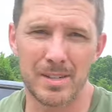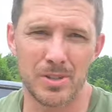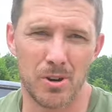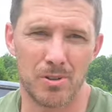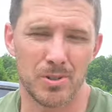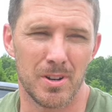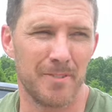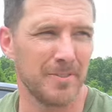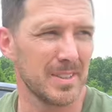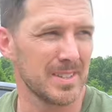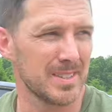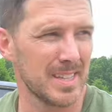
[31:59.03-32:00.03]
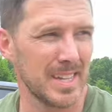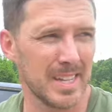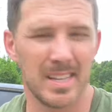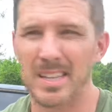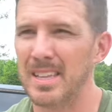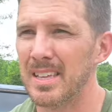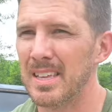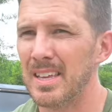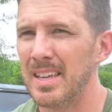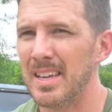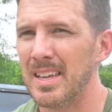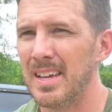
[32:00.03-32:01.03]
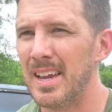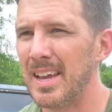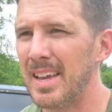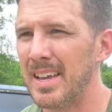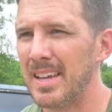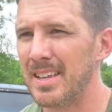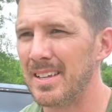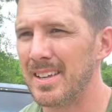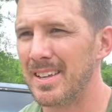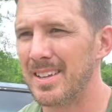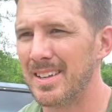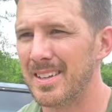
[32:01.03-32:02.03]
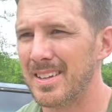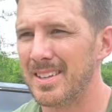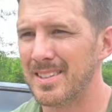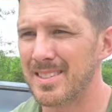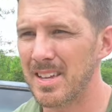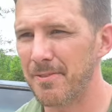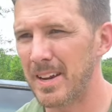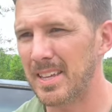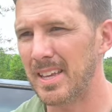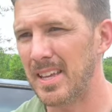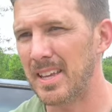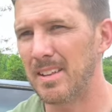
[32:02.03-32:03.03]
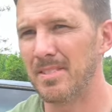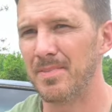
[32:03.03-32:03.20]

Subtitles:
charger off of this thing and see if I can't